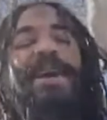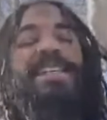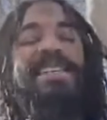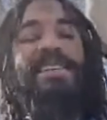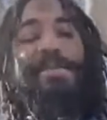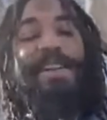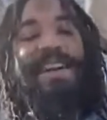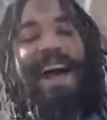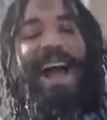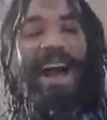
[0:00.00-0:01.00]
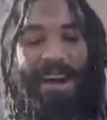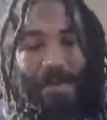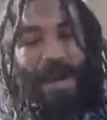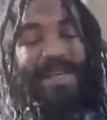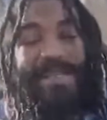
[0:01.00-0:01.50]
myself, I honor
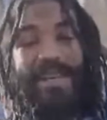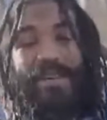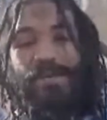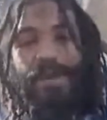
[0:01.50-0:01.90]
myself,